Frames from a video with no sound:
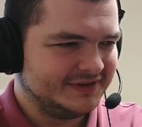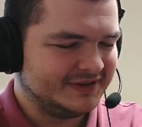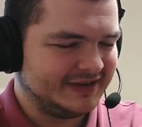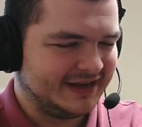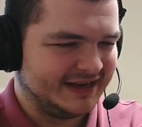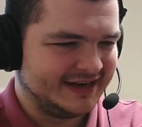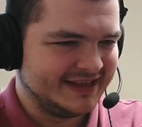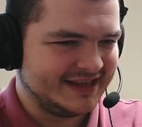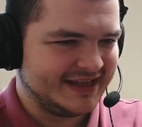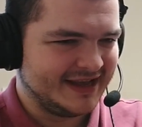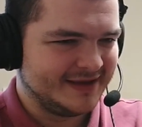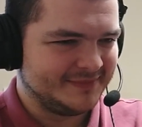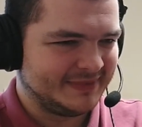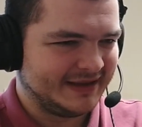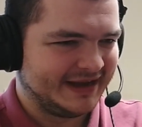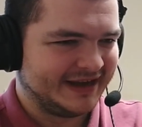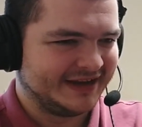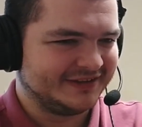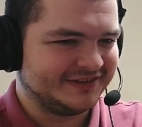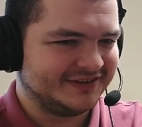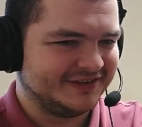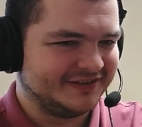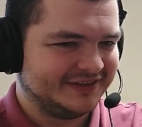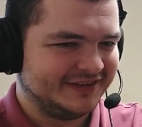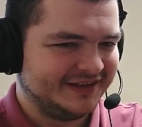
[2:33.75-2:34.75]
Can he get
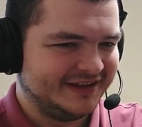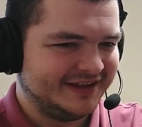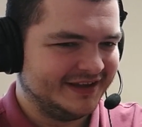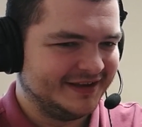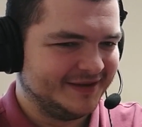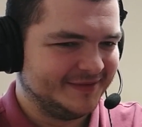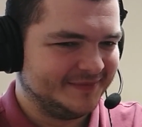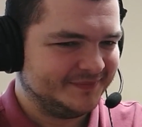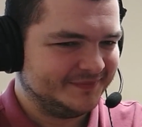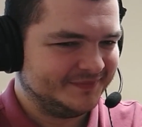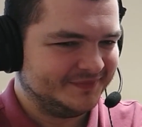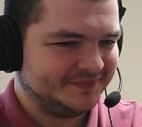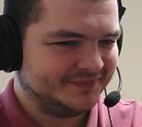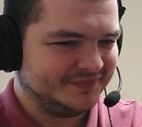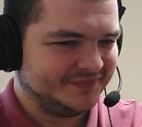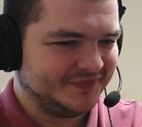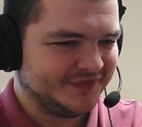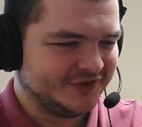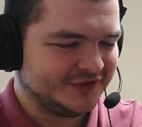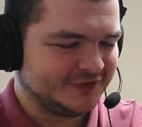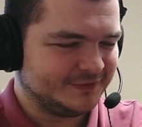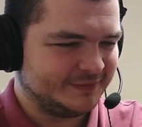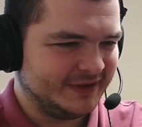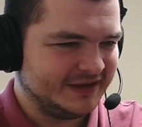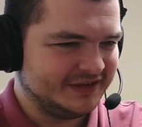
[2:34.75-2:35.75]
back to
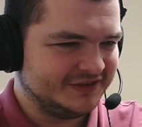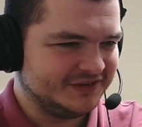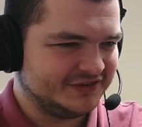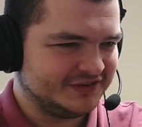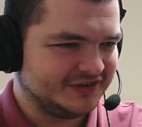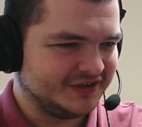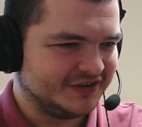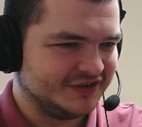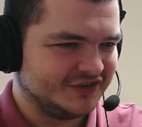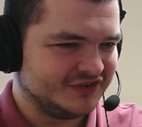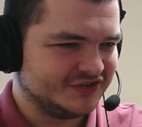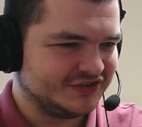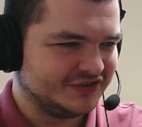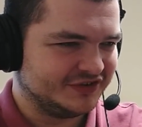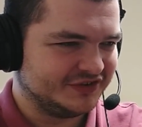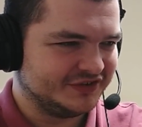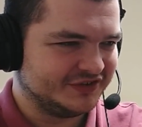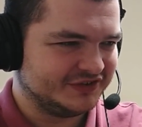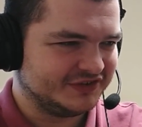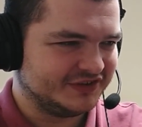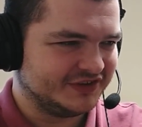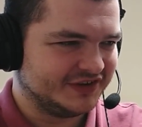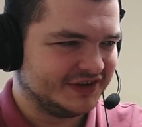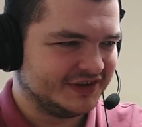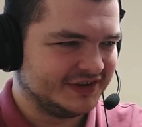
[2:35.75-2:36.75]
the space station?
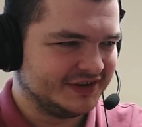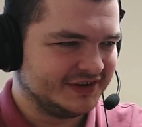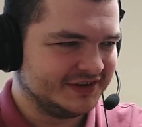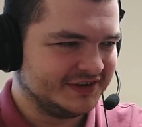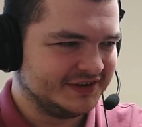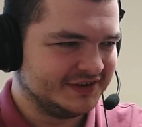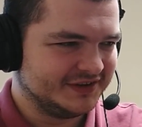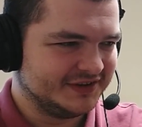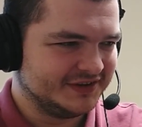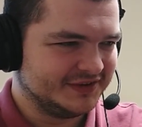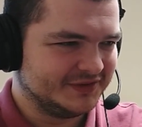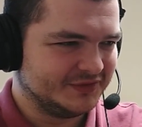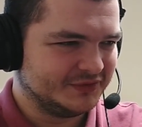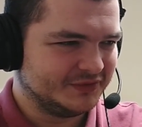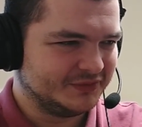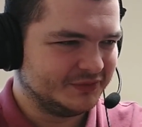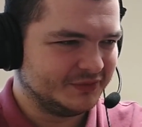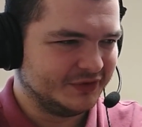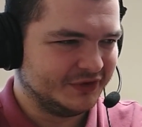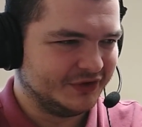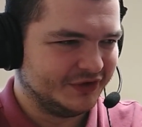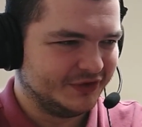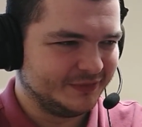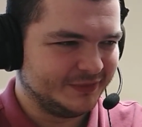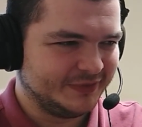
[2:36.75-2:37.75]
Does it
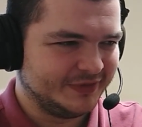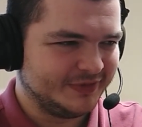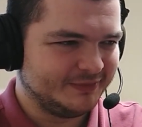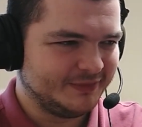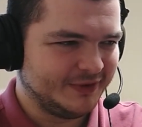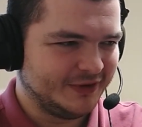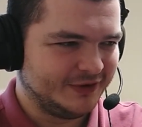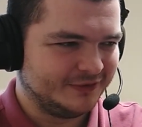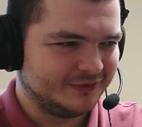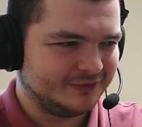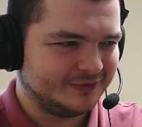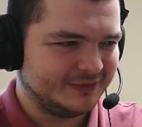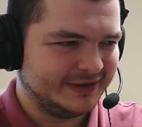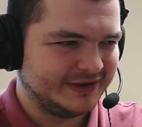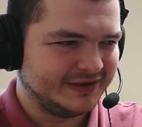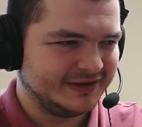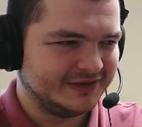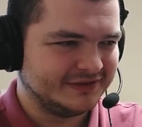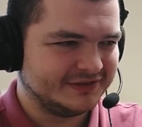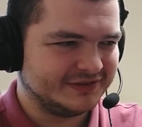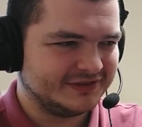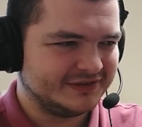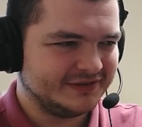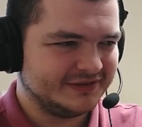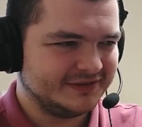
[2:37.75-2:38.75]
work both
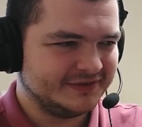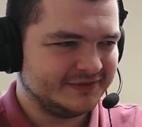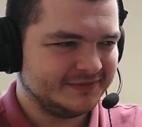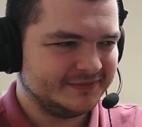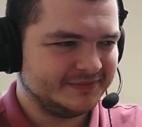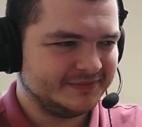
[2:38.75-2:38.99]
ways?